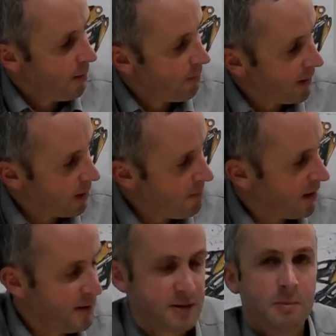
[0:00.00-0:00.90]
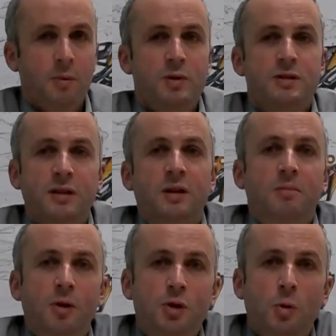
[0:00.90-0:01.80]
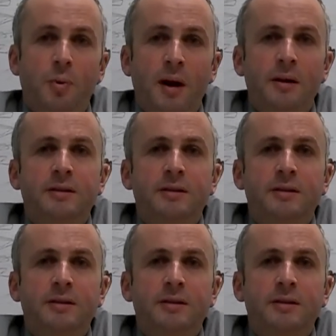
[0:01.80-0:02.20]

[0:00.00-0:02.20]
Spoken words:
braking mechanism, which is a commercial brake